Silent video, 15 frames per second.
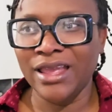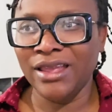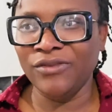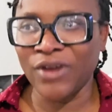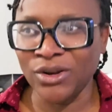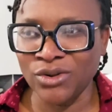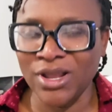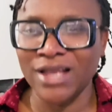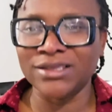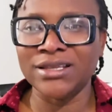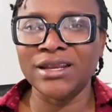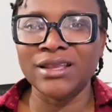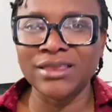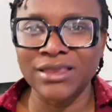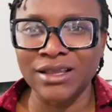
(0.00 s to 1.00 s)
If I look at
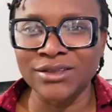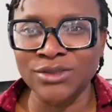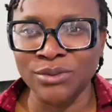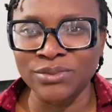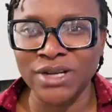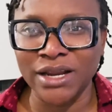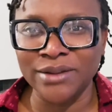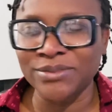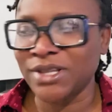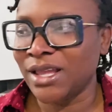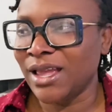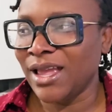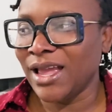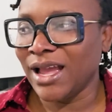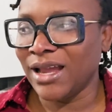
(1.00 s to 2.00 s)
certain things sometimes
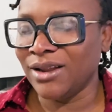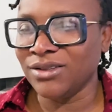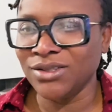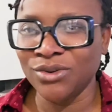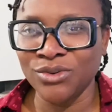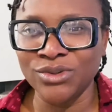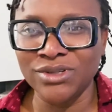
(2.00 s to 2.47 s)
and I'll say, oh,